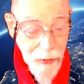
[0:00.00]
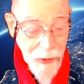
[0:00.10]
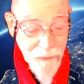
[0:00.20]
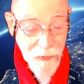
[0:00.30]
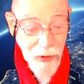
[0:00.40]

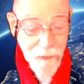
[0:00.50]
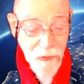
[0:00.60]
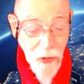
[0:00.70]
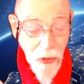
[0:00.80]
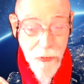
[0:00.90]
as it
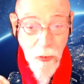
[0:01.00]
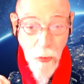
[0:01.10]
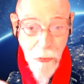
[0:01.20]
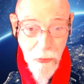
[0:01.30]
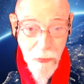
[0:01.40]
does on
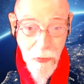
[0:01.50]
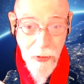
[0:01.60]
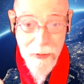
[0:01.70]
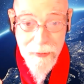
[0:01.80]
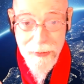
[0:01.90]

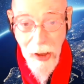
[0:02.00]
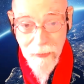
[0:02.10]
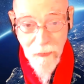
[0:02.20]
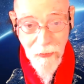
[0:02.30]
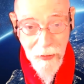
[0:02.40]

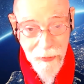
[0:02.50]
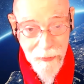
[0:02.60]
orthodoxy.